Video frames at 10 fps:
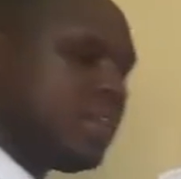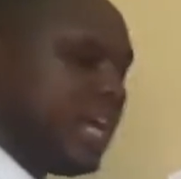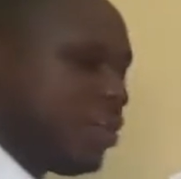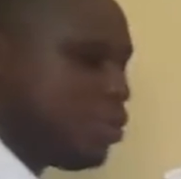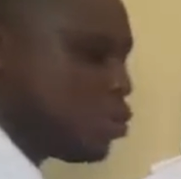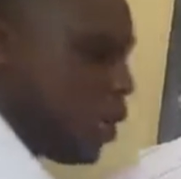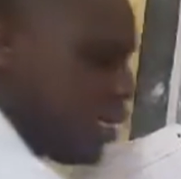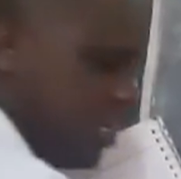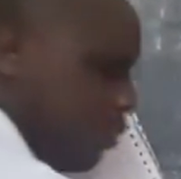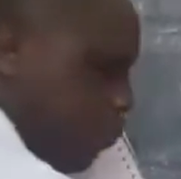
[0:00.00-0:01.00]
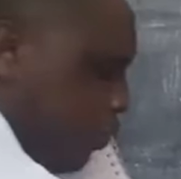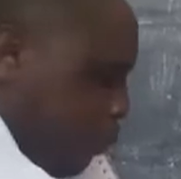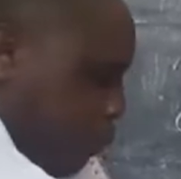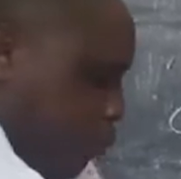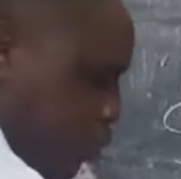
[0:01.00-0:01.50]
They are those ones that
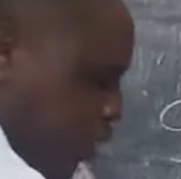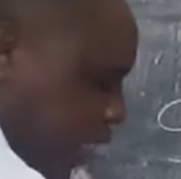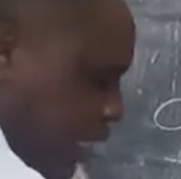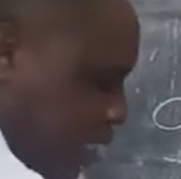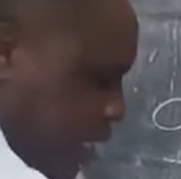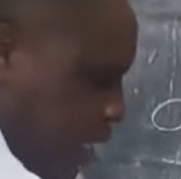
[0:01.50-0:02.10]
provide